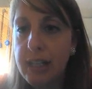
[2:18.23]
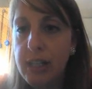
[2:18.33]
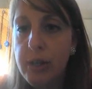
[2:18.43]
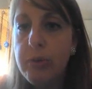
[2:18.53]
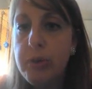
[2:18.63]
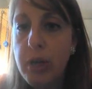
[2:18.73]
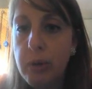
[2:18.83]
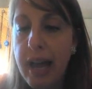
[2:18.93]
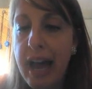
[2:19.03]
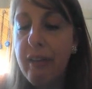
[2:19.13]
You don't
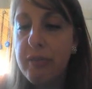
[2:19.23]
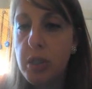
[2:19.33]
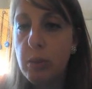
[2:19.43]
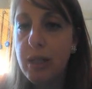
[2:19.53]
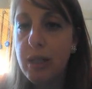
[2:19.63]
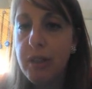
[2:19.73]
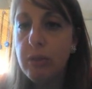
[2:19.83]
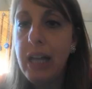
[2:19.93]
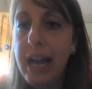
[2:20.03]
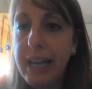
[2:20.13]
have to, but if you
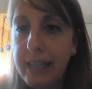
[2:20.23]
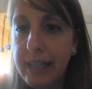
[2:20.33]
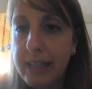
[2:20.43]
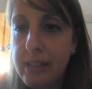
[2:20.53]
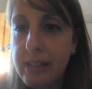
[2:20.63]
like it,